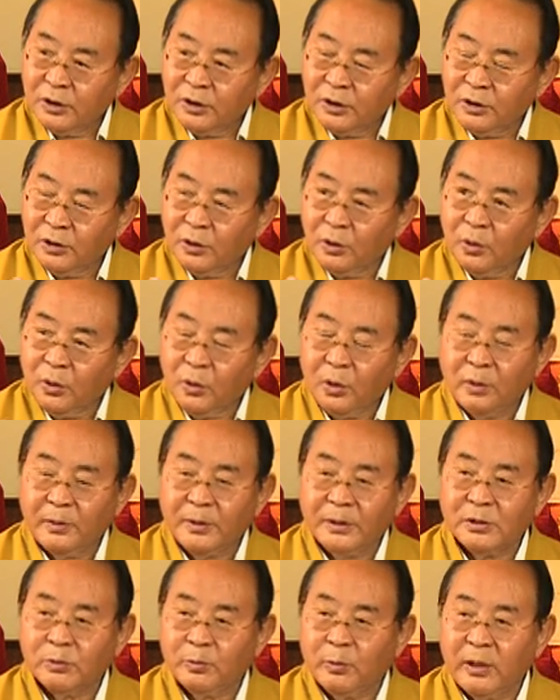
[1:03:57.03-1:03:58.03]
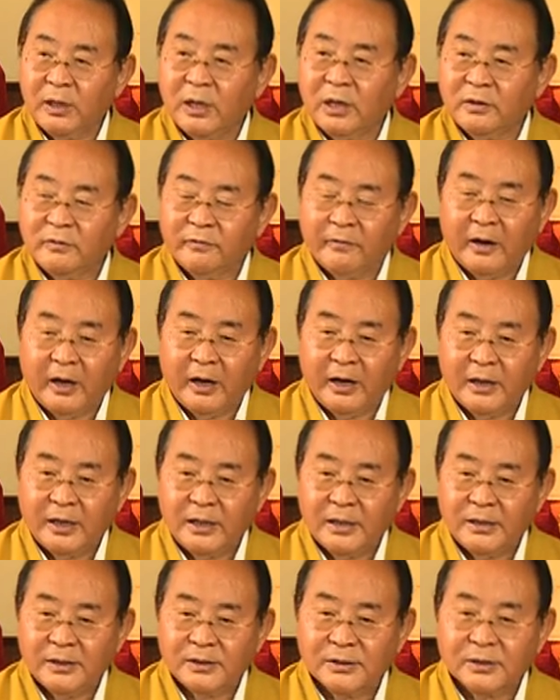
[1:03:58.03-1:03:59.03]
you know always well
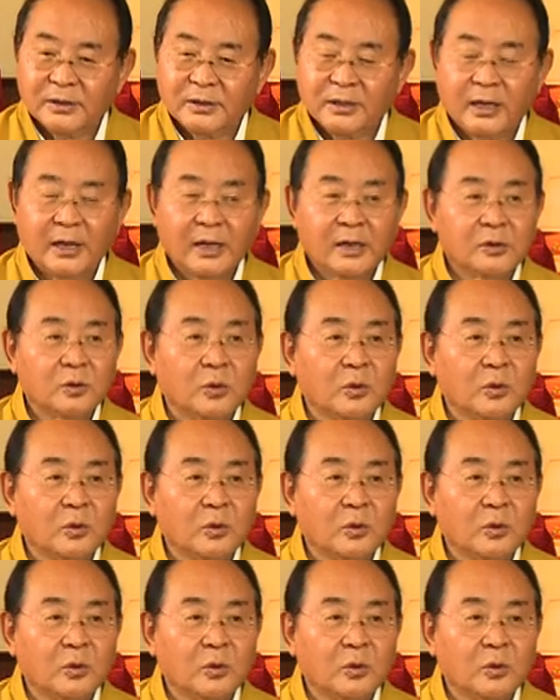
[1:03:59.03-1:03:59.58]
advised and